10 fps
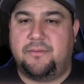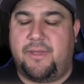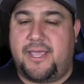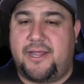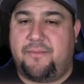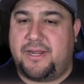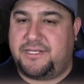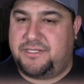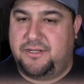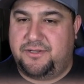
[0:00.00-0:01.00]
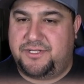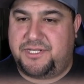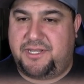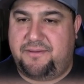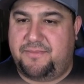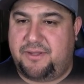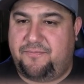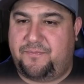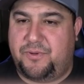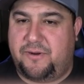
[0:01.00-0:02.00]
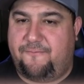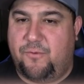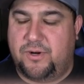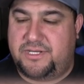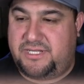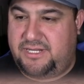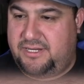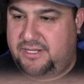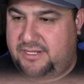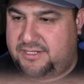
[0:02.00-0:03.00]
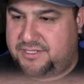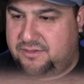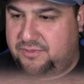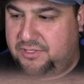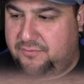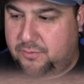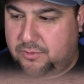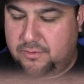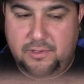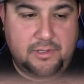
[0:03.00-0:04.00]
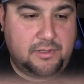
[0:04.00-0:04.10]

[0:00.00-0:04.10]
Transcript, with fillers: Man, my other team, they put up 14 hits. Unbelievable.